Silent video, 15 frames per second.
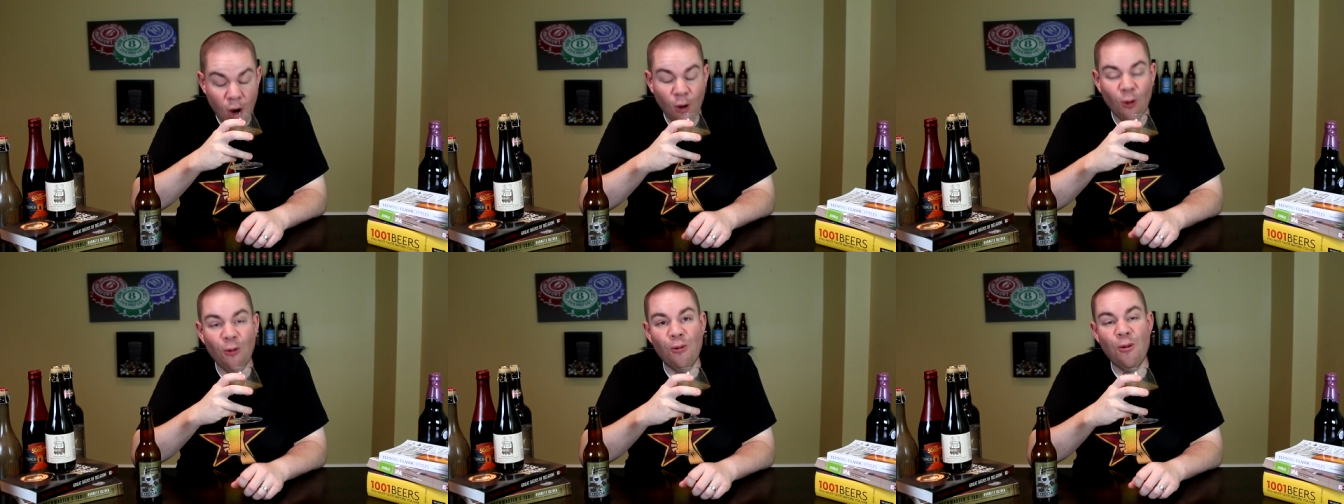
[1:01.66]

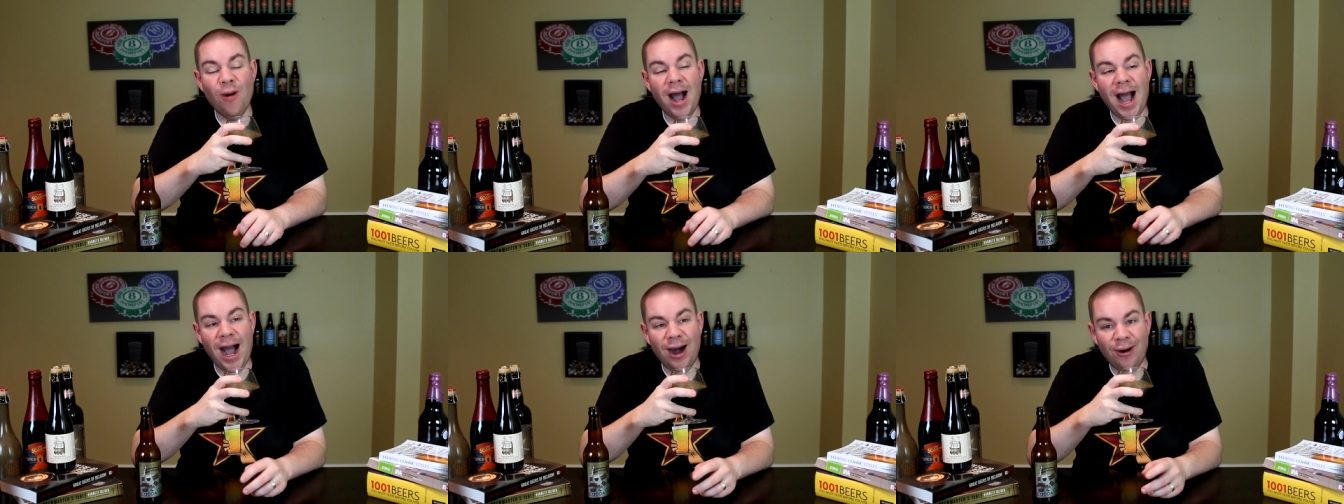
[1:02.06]
Oh,
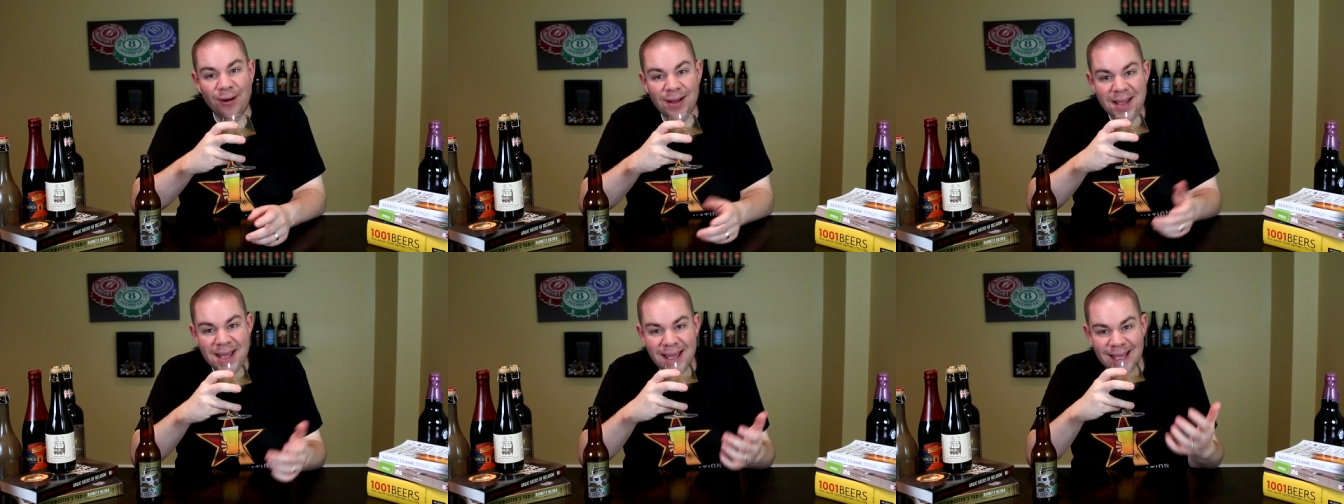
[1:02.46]

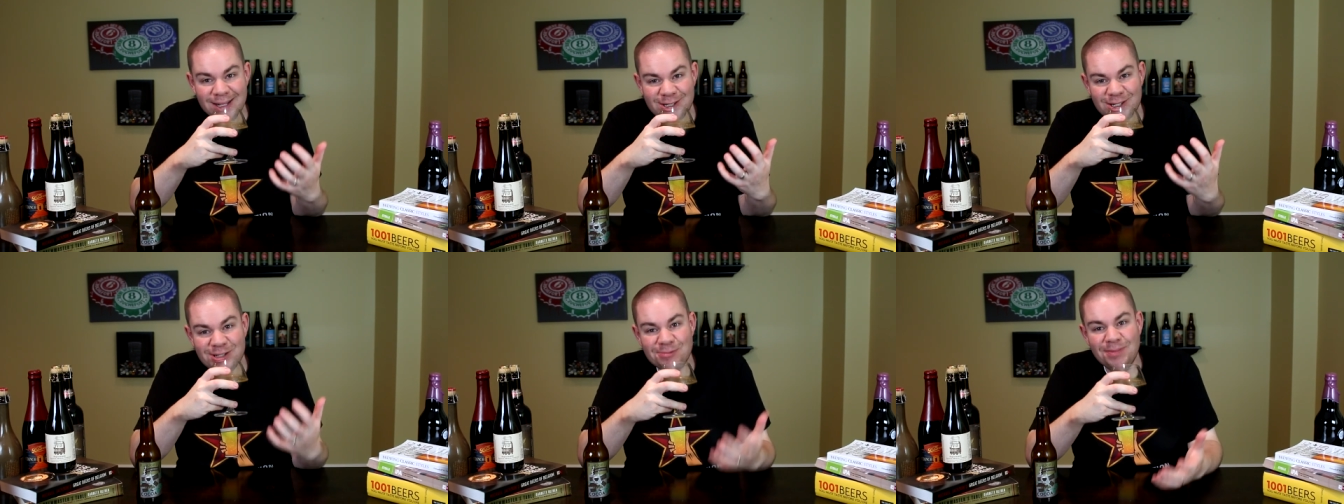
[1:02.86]
wow.
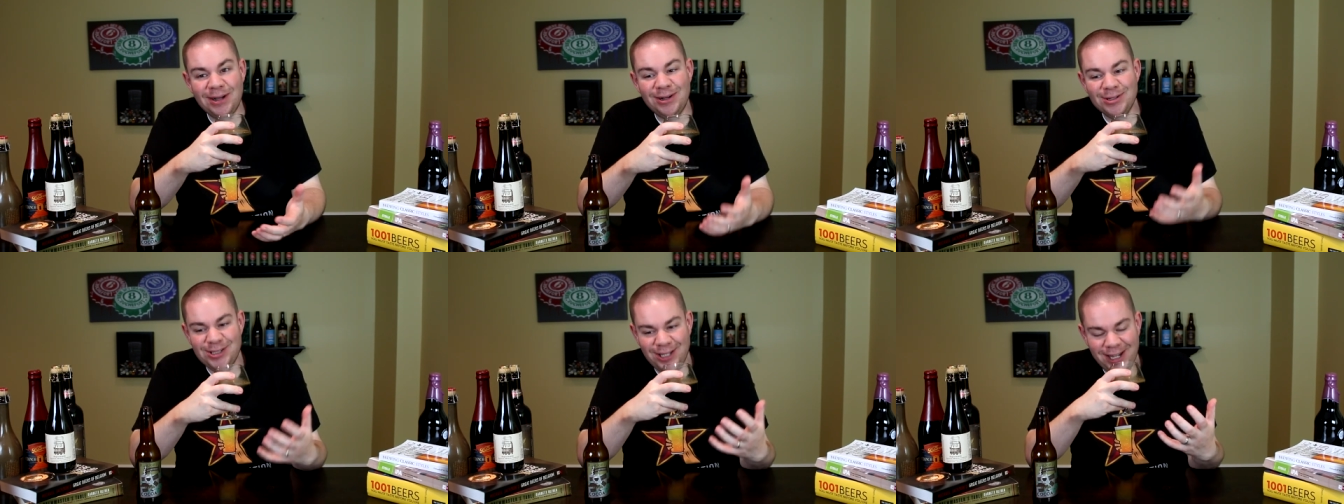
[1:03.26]
It
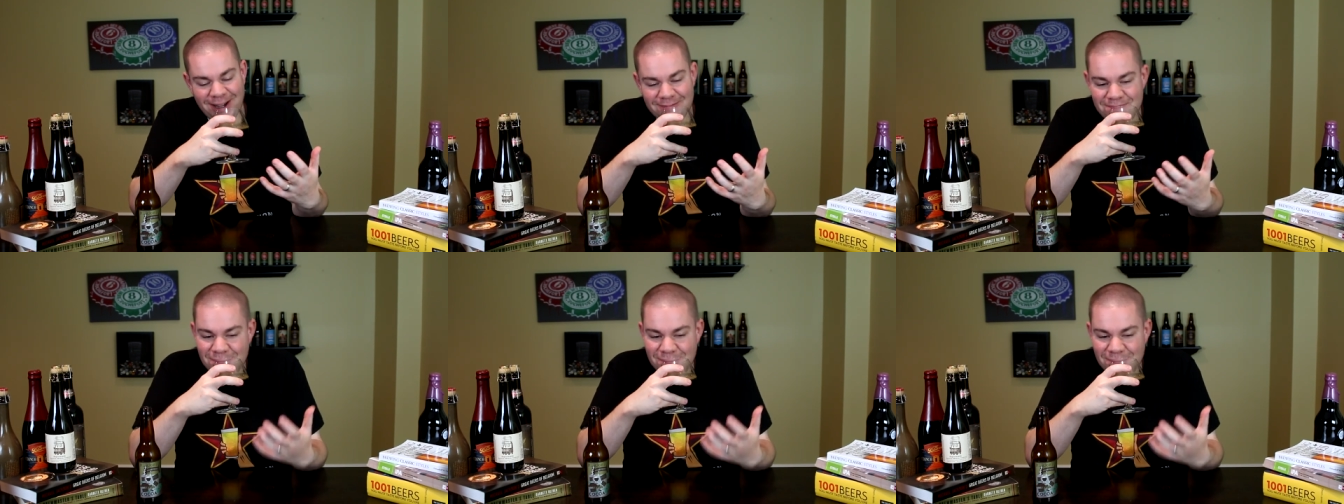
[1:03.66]
smells like a